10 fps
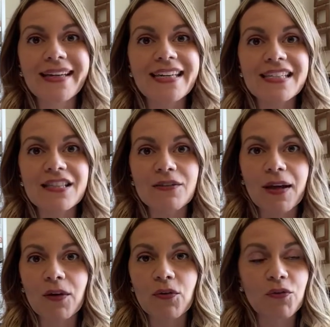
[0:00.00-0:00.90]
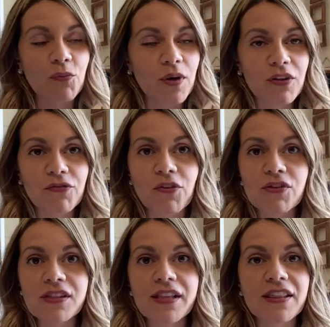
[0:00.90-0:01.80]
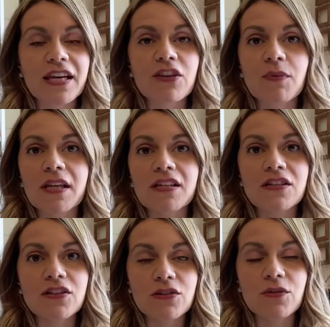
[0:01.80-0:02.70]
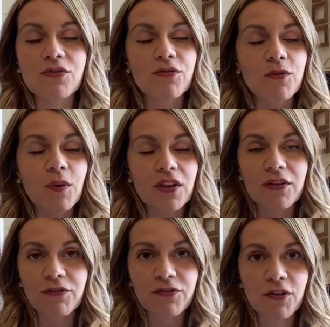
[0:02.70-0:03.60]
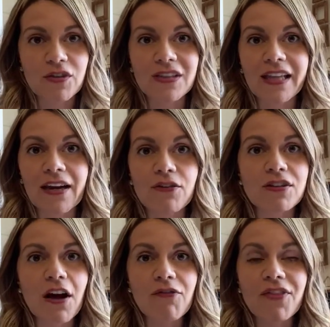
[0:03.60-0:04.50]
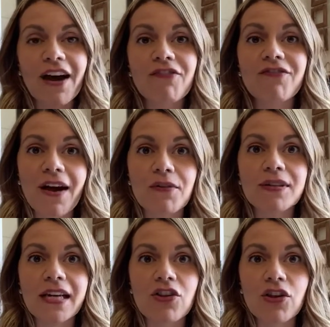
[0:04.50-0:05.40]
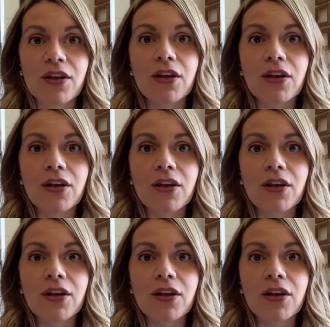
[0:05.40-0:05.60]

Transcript: It is like one of the first things we need to do, one of the first layers of that foundation